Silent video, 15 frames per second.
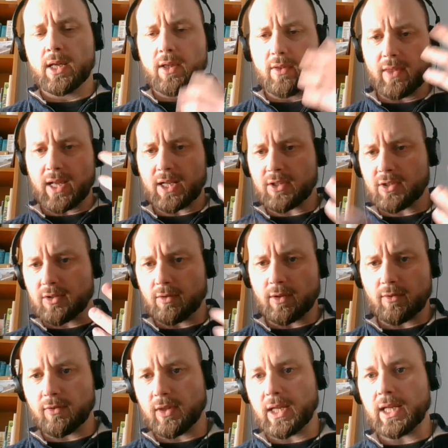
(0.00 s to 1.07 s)
That sort
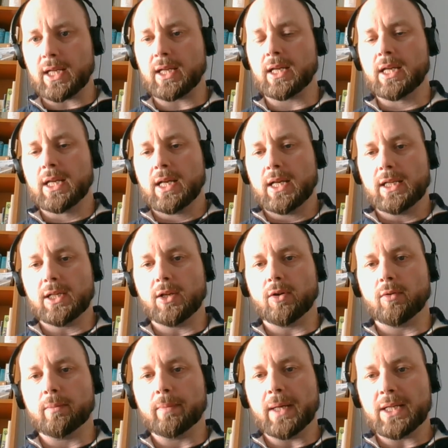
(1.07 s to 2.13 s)
of thing.
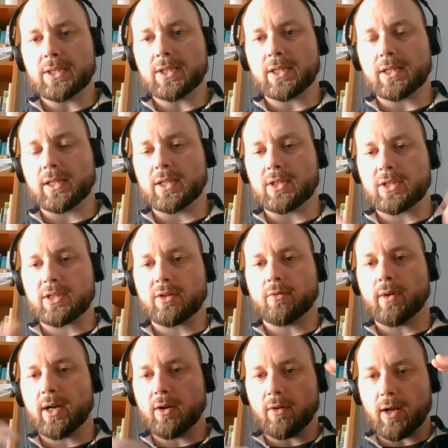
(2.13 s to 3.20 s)
basically
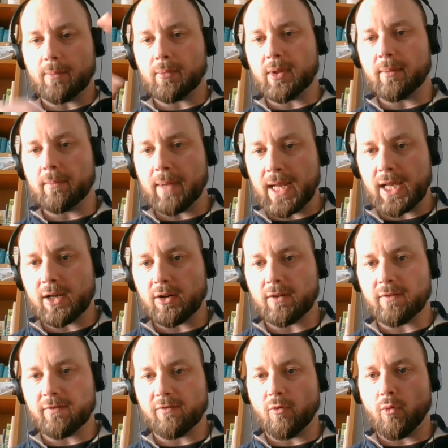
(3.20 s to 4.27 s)
square up the matter
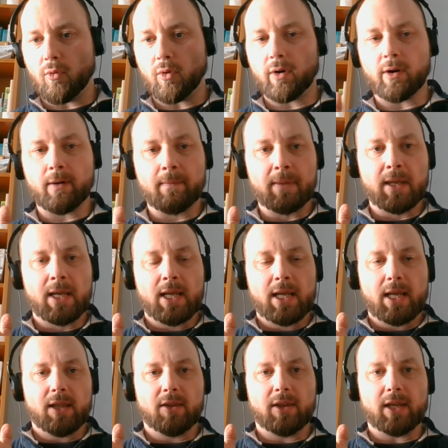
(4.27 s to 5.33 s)
for
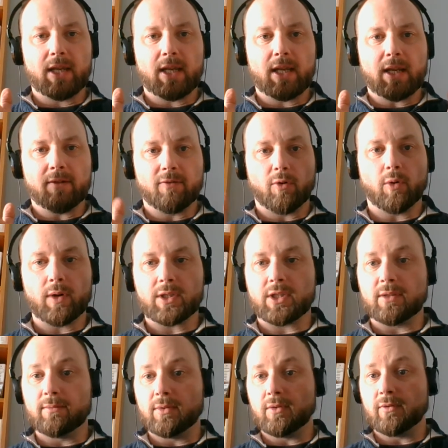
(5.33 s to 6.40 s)
it
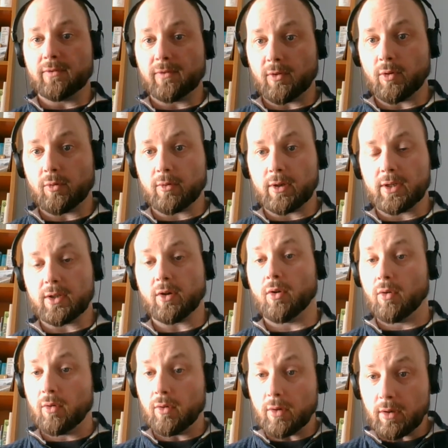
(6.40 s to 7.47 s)
to move forward,
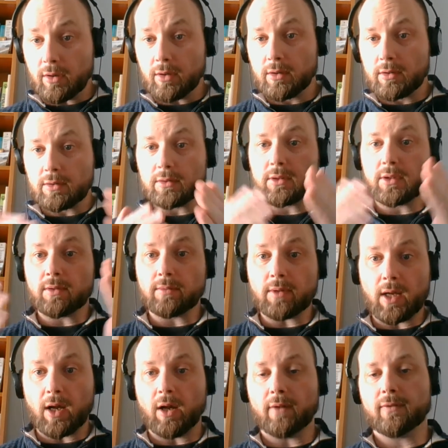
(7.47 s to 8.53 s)
or to
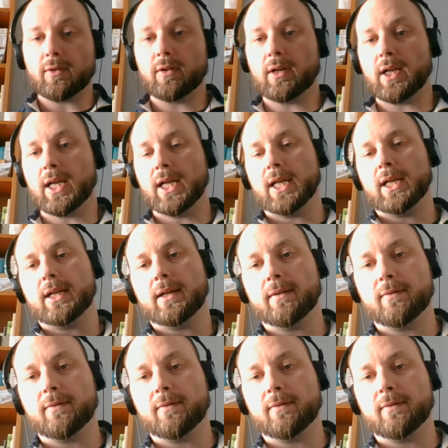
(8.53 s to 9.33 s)
offer a